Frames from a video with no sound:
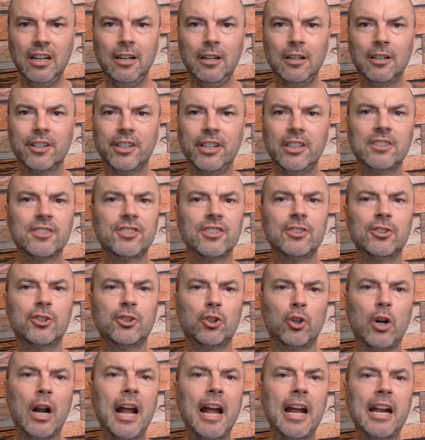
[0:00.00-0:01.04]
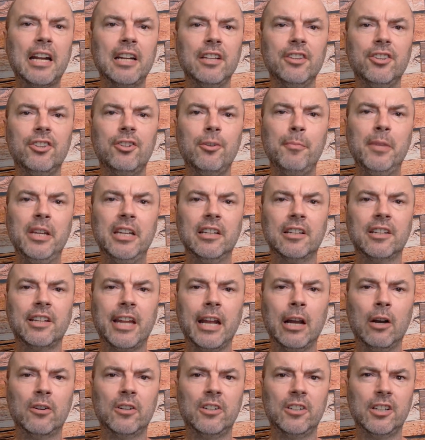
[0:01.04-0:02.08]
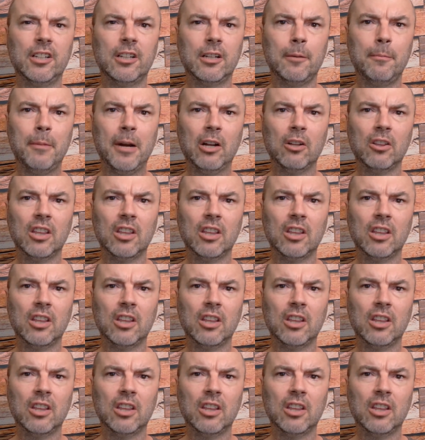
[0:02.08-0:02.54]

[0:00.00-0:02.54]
There's a dragon to be encountered at about